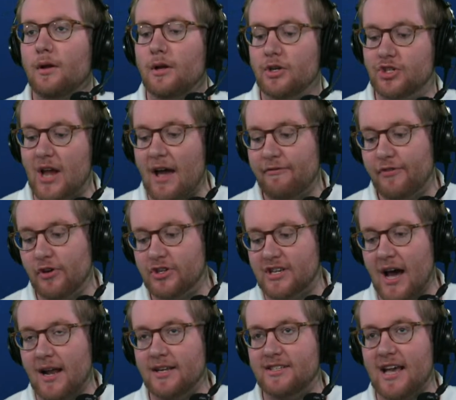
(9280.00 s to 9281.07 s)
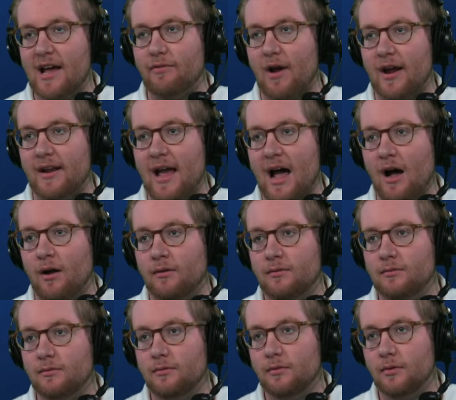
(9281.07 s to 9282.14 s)
Chat feels kind of dead right now,
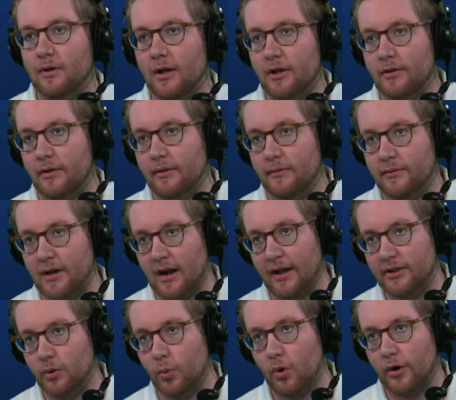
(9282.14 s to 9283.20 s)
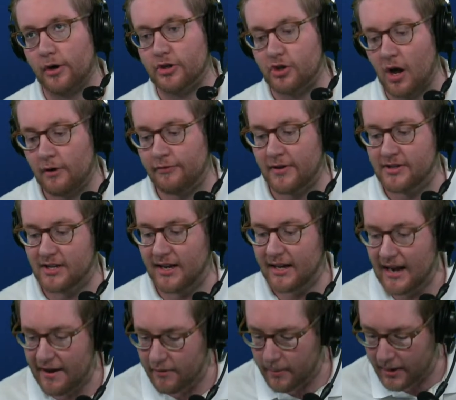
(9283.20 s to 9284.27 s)
and kind of like the Warriors' offense. Can I get
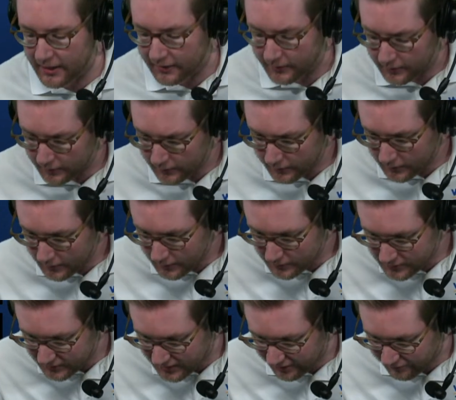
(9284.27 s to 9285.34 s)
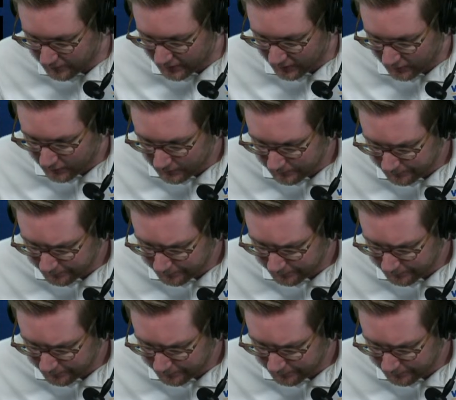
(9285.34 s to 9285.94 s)
everybody to give me?